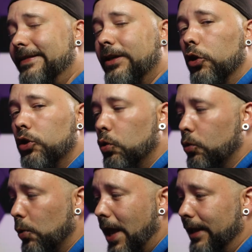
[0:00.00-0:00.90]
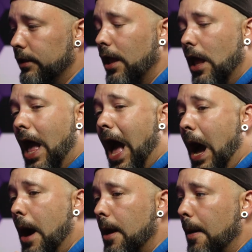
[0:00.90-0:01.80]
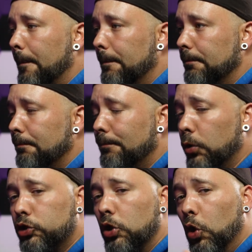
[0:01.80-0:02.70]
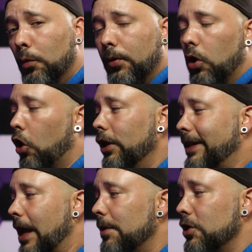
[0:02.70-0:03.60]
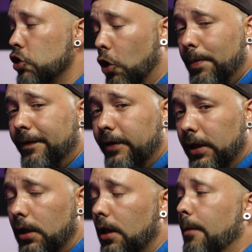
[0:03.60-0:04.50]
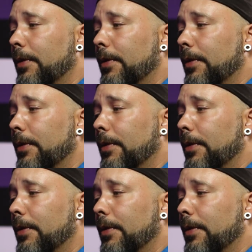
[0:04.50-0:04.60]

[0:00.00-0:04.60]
this is going to create a boot loop all the time in your P C,